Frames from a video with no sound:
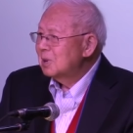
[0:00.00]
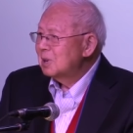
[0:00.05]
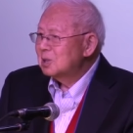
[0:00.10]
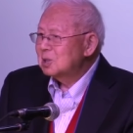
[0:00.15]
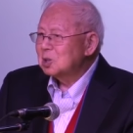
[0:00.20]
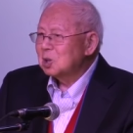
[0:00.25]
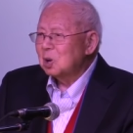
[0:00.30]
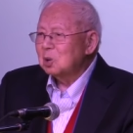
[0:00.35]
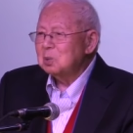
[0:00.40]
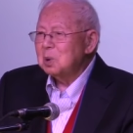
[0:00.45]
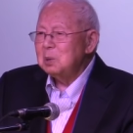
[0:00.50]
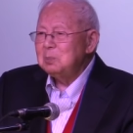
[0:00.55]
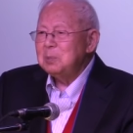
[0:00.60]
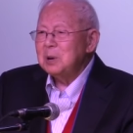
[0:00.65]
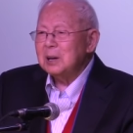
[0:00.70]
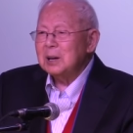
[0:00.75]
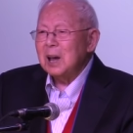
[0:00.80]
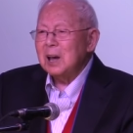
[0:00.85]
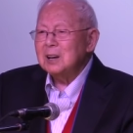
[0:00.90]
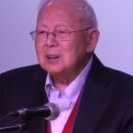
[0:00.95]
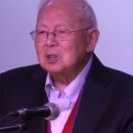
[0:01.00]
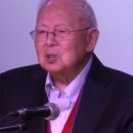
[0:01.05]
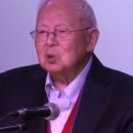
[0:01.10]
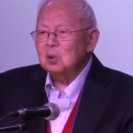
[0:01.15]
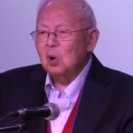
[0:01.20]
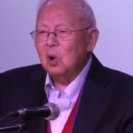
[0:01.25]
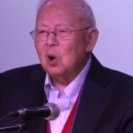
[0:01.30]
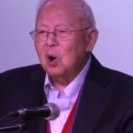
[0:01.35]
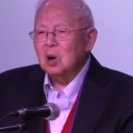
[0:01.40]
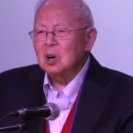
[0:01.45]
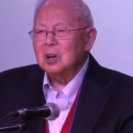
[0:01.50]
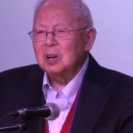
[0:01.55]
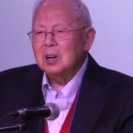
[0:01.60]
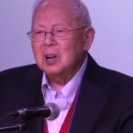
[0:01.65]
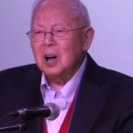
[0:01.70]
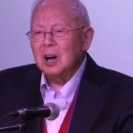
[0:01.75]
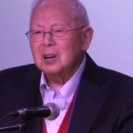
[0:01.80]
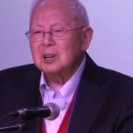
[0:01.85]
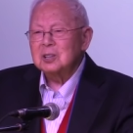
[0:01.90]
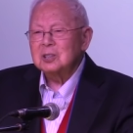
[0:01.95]
So we began to
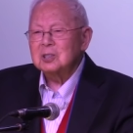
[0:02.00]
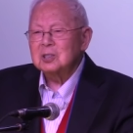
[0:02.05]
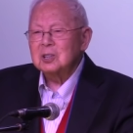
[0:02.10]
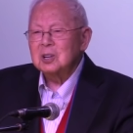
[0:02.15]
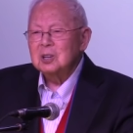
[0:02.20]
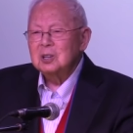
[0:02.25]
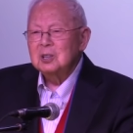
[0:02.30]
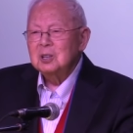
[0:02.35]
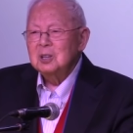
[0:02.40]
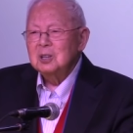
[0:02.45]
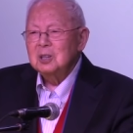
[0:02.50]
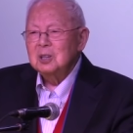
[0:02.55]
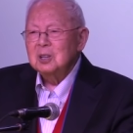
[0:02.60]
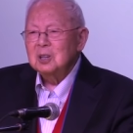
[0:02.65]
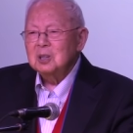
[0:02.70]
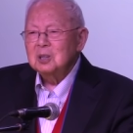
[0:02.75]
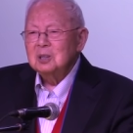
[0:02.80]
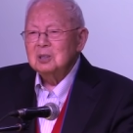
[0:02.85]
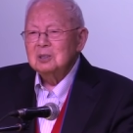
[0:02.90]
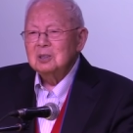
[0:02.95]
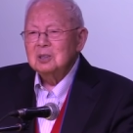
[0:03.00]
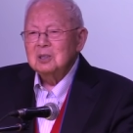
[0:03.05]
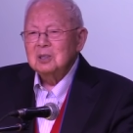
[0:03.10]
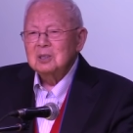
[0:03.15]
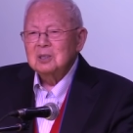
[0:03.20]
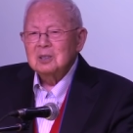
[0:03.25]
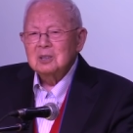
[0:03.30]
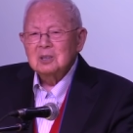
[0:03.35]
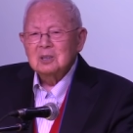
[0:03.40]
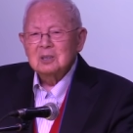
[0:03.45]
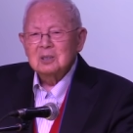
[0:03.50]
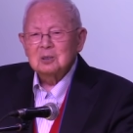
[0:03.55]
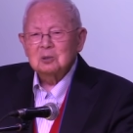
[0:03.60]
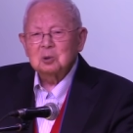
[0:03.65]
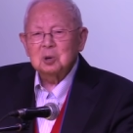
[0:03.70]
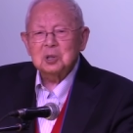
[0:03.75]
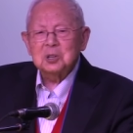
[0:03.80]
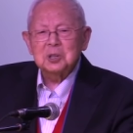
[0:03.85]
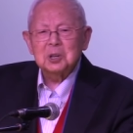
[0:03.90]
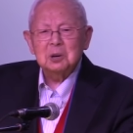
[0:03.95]
organize
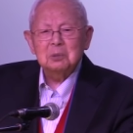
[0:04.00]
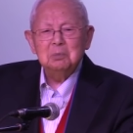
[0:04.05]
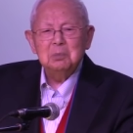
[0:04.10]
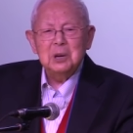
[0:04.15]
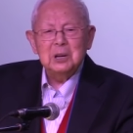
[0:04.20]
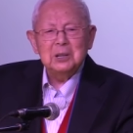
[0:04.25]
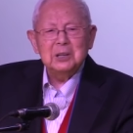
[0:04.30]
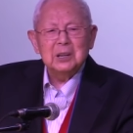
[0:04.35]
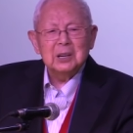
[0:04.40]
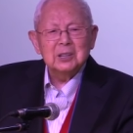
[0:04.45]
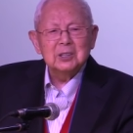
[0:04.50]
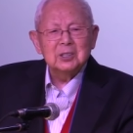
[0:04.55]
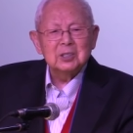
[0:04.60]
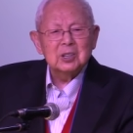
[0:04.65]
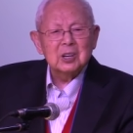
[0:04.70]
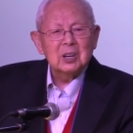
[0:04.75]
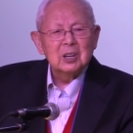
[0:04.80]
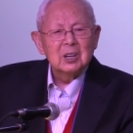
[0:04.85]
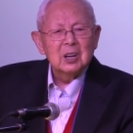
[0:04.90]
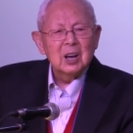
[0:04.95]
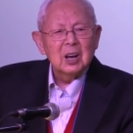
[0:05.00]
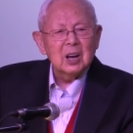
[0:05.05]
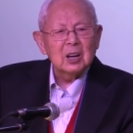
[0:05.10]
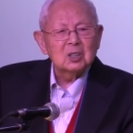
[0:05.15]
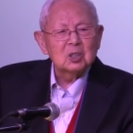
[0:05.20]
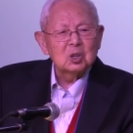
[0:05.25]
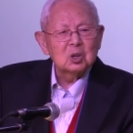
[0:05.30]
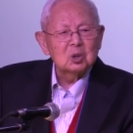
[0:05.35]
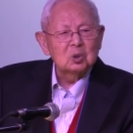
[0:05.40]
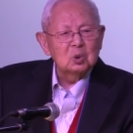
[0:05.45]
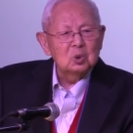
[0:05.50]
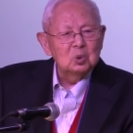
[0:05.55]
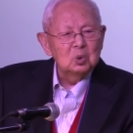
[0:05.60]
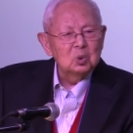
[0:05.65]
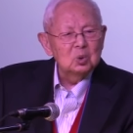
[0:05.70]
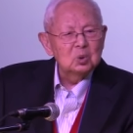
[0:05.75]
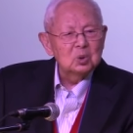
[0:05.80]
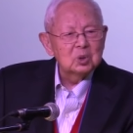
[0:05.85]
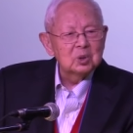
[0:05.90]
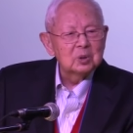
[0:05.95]
Christian meetings at
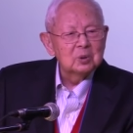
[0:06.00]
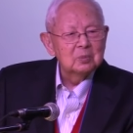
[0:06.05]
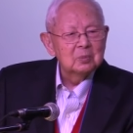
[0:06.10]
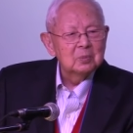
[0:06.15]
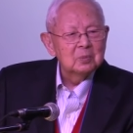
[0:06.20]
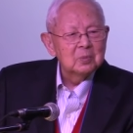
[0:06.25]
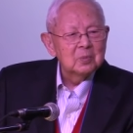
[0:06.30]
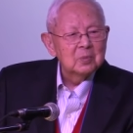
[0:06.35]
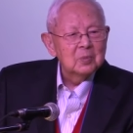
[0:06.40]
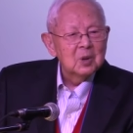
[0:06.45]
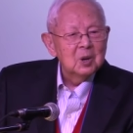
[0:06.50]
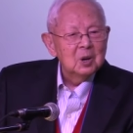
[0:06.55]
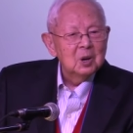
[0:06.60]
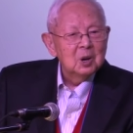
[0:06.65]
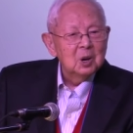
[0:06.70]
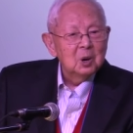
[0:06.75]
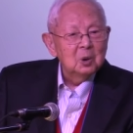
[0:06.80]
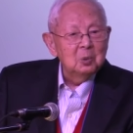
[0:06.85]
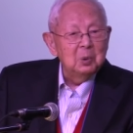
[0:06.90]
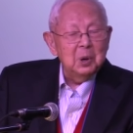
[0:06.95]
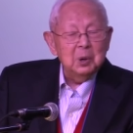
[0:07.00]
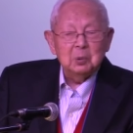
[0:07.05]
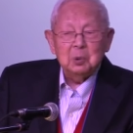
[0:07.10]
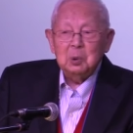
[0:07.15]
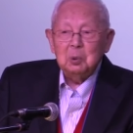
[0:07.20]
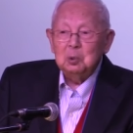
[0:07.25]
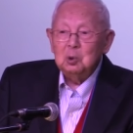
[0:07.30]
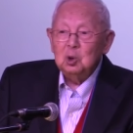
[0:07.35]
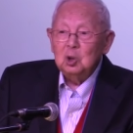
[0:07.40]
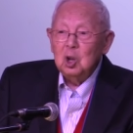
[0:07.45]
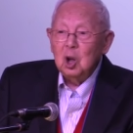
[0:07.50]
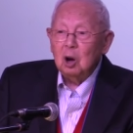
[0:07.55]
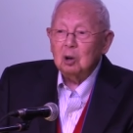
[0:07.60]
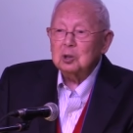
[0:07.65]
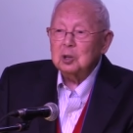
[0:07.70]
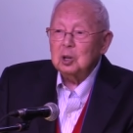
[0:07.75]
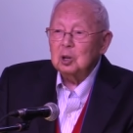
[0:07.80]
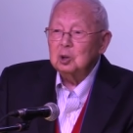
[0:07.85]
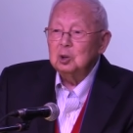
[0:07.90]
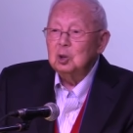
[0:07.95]
schools. We would
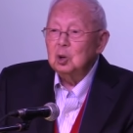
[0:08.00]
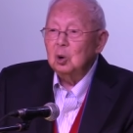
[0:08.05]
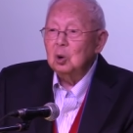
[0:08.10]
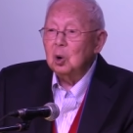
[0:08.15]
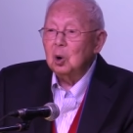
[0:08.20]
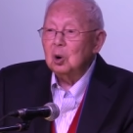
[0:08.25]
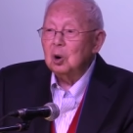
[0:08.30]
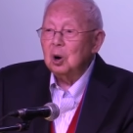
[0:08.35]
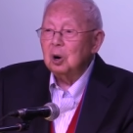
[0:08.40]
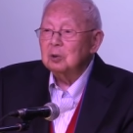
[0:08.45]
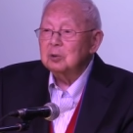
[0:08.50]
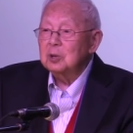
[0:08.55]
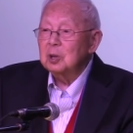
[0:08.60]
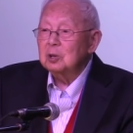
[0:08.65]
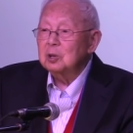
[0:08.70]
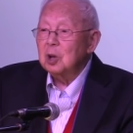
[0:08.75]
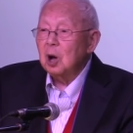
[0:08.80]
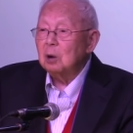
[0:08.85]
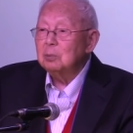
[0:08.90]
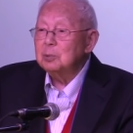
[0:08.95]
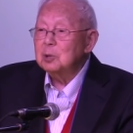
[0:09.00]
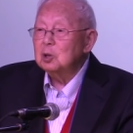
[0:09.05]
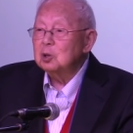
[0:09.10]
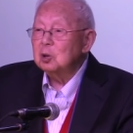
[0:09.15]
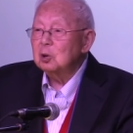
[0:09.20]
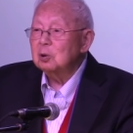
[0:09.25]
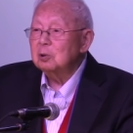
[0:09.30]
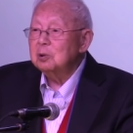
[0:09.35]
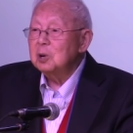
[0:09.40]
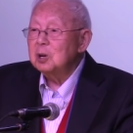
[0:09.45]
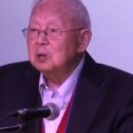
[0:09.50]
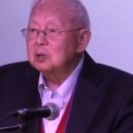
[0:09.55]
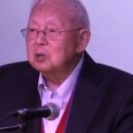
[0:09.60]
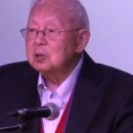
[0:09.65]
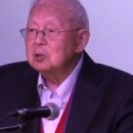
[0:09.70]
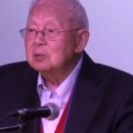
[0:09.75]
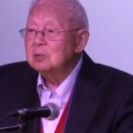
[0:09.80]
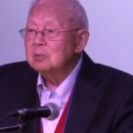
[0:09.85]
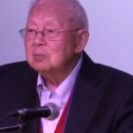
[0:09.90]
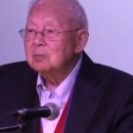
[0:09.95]
knock the door of the dormitories,